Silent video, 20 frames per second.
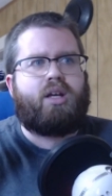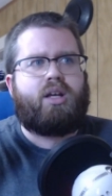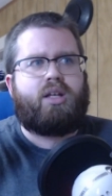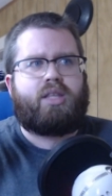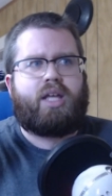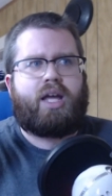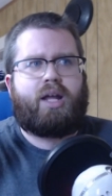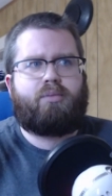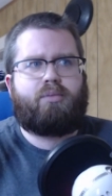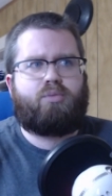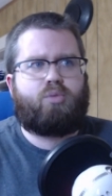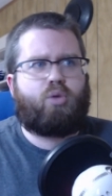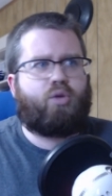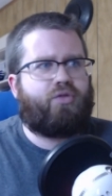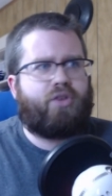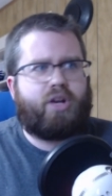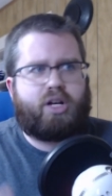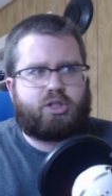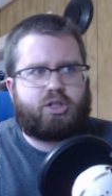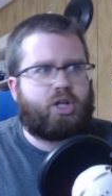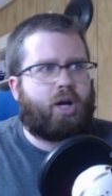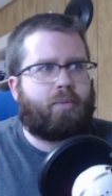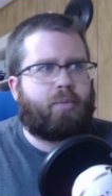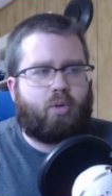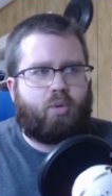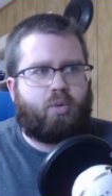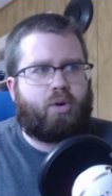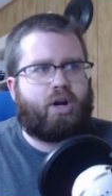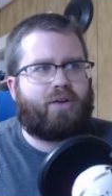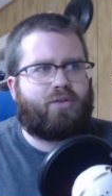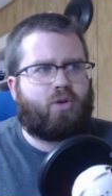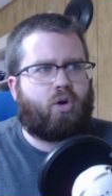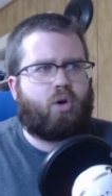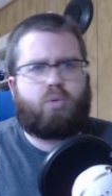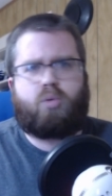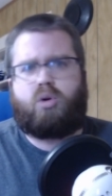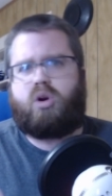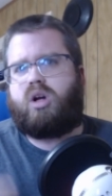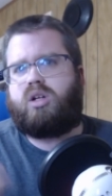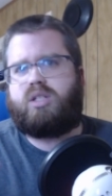that were finished up or whatever, or
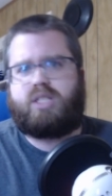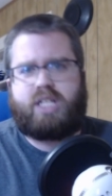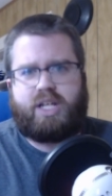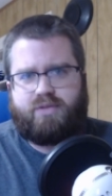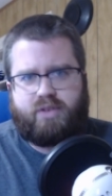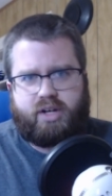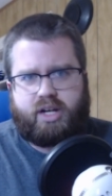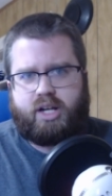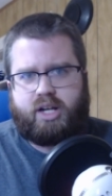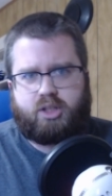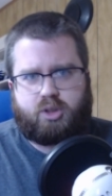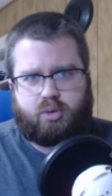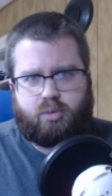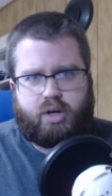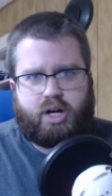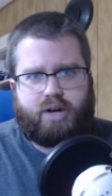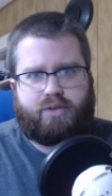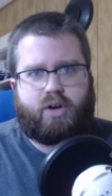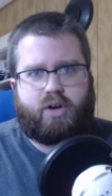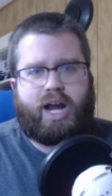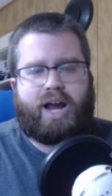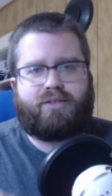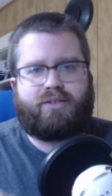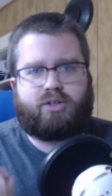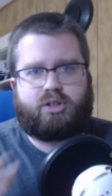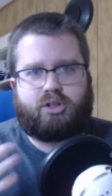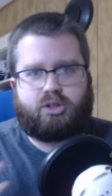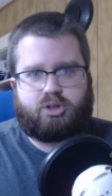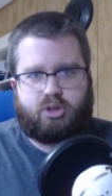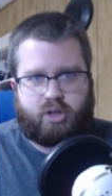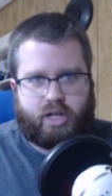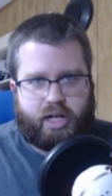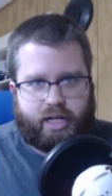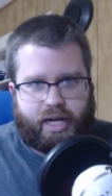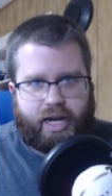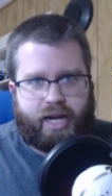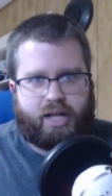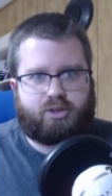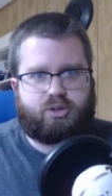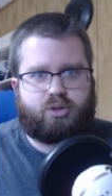were on D V Ds or whatever after the show got
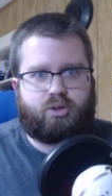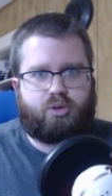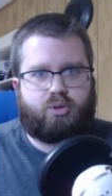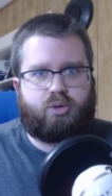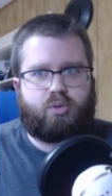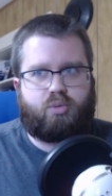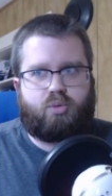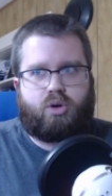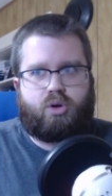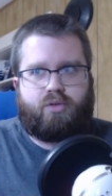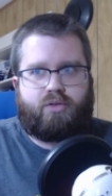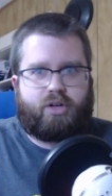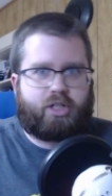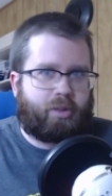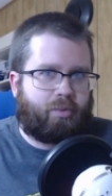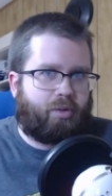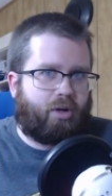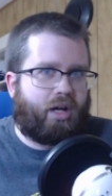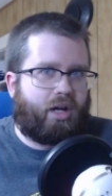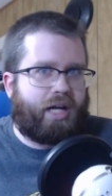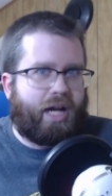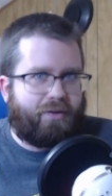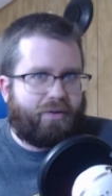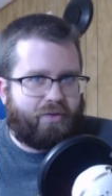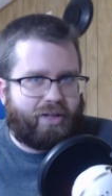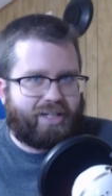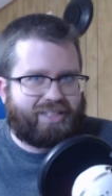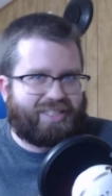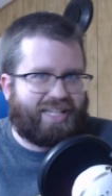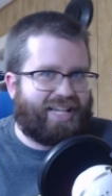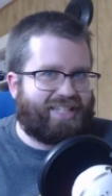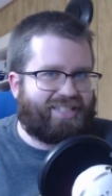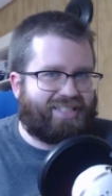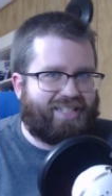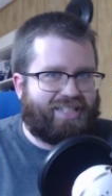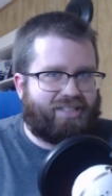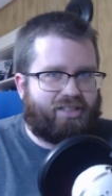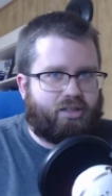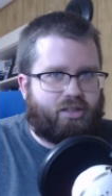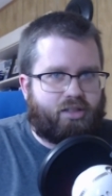canceled, were eventually put on Netflix as
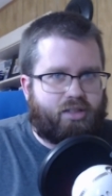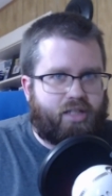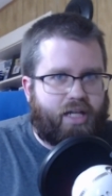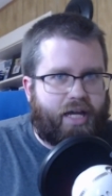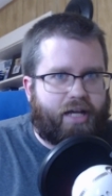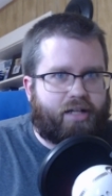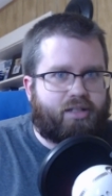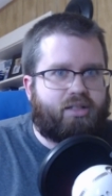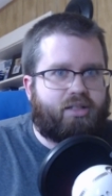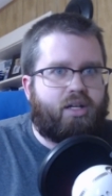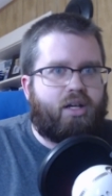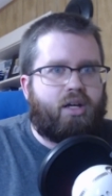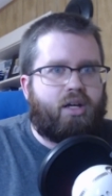Season six,